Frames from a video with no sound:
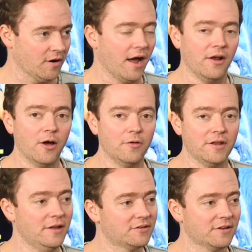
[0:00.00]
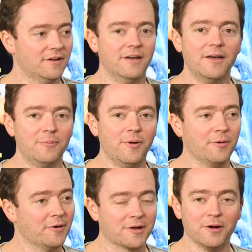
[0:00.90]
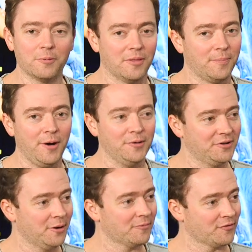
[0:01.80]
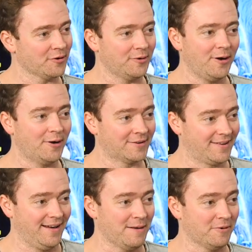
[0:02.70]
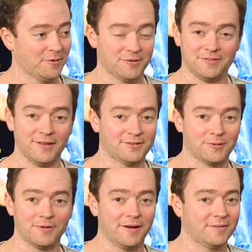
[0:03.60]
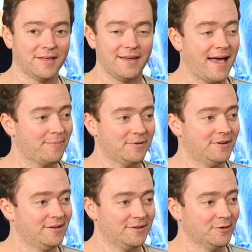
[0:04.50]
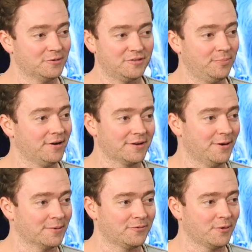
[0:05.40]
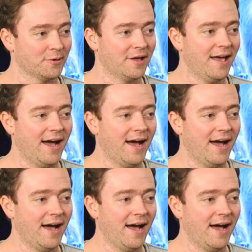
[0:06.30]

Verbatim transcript: I know that he's going to look good with a bald dome for a long time, whether it's this or whatever they happen to do with Split going forward.